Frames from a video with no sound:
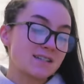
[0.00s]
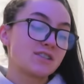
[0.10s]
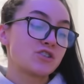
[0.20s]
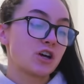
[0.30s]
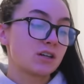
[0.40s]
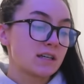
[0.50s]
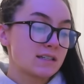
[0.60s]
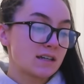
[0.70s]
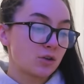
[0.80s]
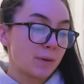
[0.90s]
is the Charlotte
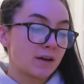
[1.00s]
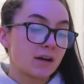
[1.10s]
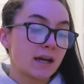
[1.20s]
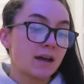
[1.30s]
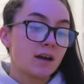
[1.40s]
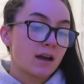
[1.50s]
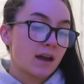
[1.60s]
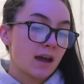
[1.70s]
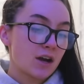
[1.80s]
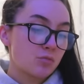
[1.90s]
Tilbury
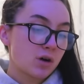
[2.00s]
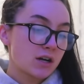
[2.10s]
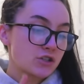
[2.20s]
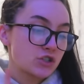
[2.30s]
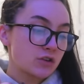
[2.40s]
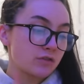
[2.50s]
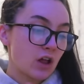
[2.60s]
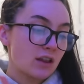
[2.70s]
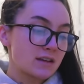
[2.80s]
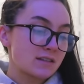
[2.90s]
Airbrush
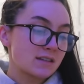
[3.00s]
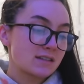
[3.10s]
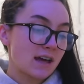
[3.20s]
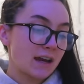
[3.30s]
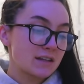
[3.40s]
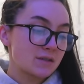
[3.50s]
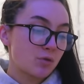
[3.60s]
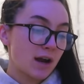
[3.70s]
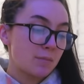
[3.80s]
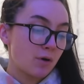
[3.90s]
Flawless Setting
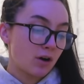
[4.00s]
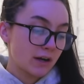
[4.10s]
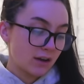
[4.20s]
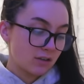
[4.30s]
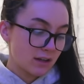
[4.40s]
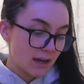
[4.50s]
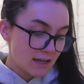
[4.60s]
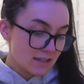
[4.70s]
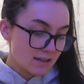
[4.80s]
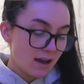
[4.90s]
Spray Party All
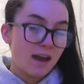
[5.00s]
Night.